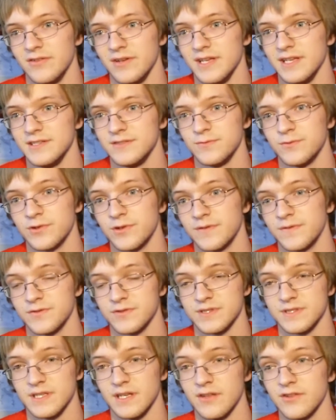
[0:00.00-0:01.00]
his word
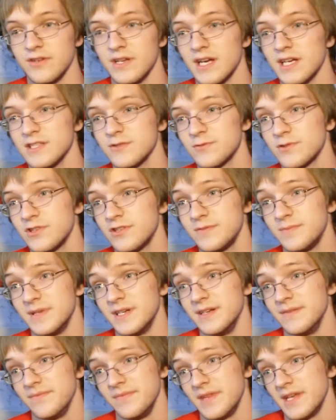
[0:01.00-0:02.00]
versus the other guy's word,
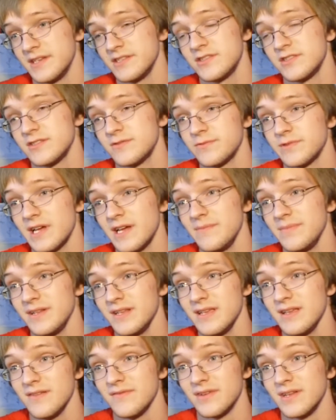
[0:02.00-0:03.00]
but that's just what I
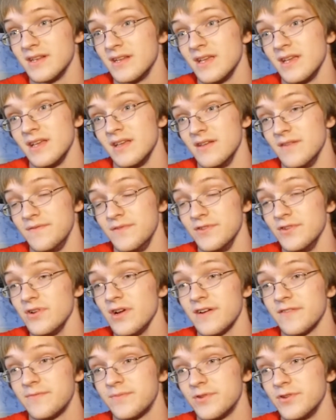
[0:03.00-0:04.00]
believe. And if you do
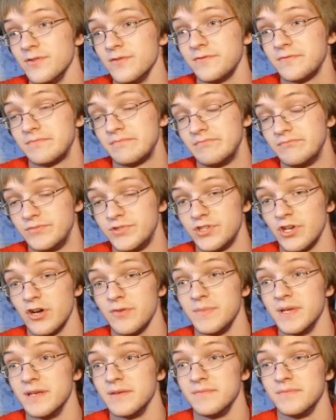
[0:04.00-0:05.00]
have proof, show
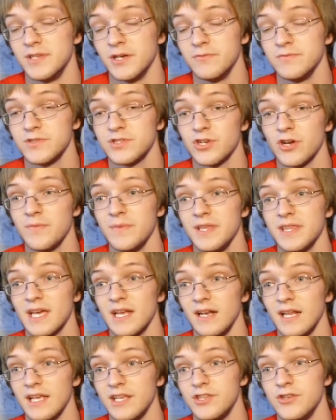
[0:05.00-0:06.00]
me. Don't show me
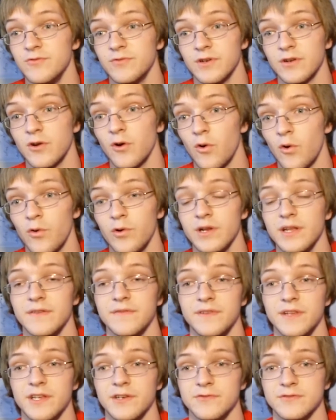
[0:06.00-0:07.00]
that, you
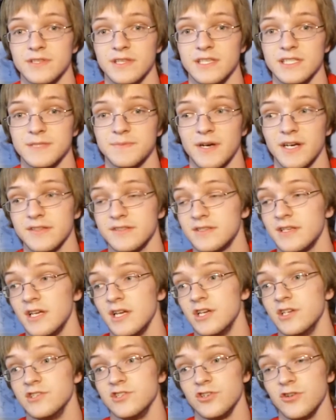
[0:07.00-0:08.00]
recorded videos in these spots.
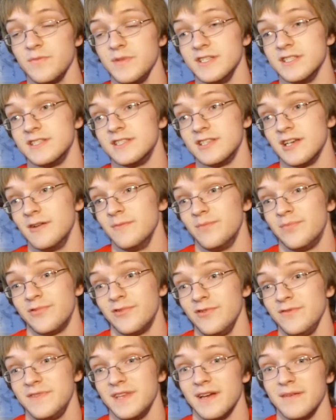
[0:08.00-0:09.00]
Show me some
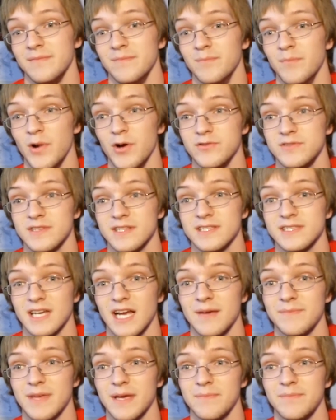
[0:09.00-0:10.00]
proof that most of the
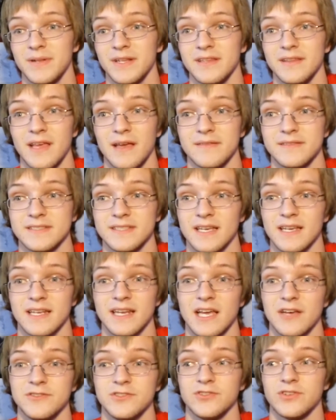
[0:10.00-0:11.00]
time that second
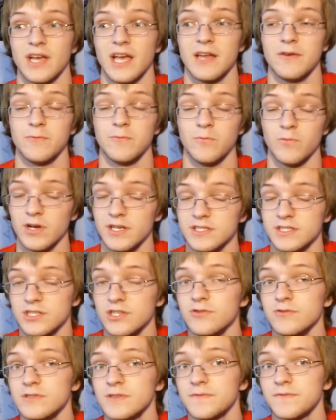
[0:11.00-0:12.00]
house you had was
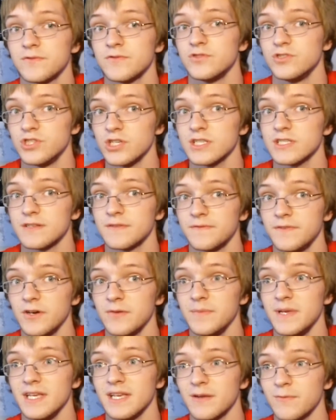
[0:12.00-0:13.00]
used for just
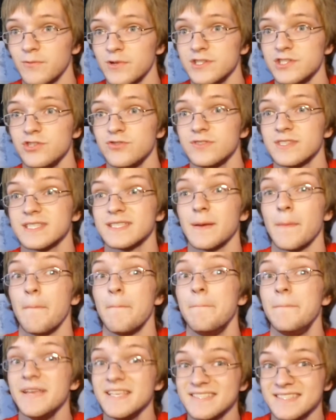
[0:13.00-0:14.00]
filming and was used as a
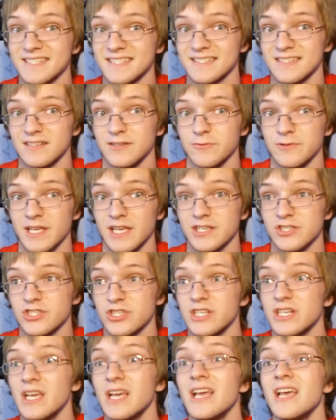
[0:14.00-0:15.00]
business
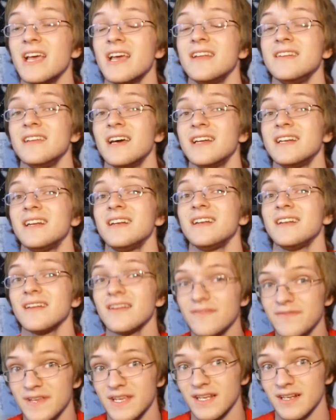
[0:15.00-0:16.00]
location, not a
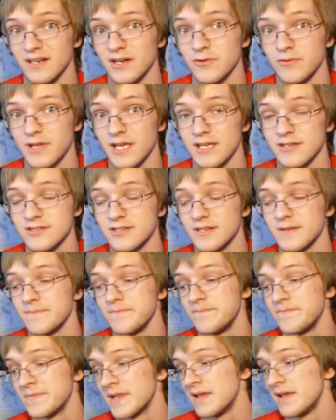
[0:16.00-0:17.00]
living location.
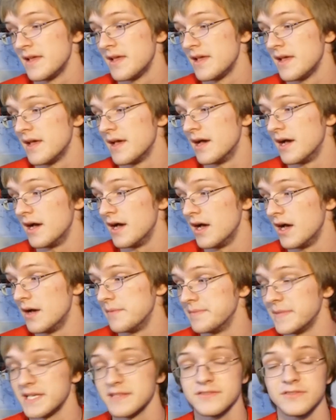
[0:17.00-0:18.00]

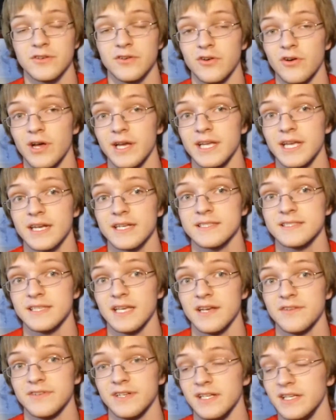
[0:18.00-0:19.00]
That's all I gotta
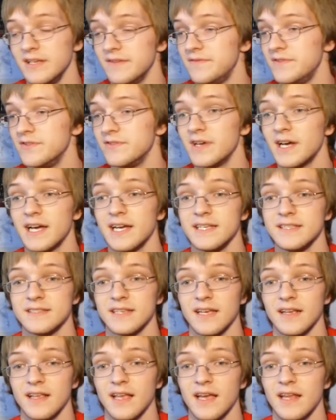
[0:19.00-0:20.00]
say, really. If you guys
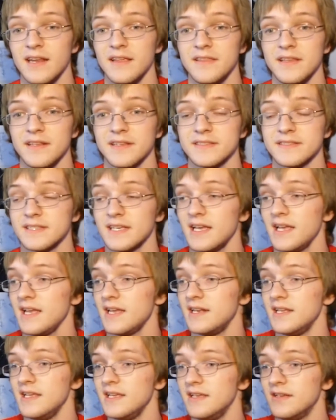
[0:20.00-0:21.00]
got anything to say,
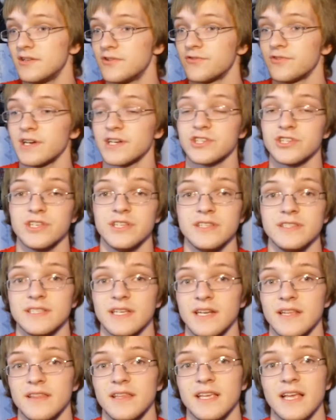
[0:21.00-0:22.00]
any corrections,
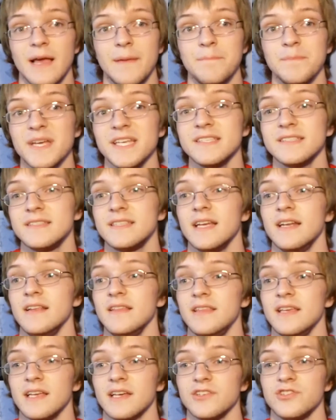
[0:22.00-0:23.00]
anything I missed,
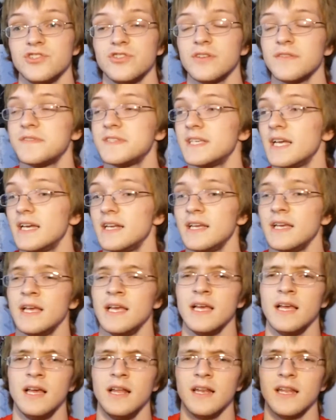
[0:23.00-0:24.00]
anything I should have said,
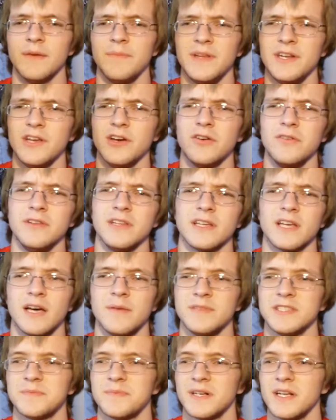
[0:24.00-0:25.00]
let me know in the
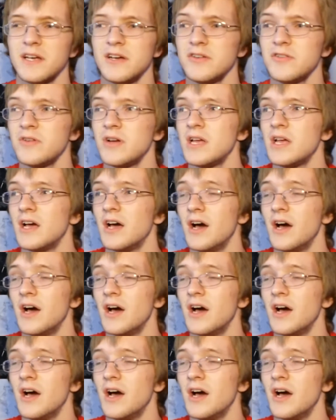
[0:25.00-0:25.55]
comments below.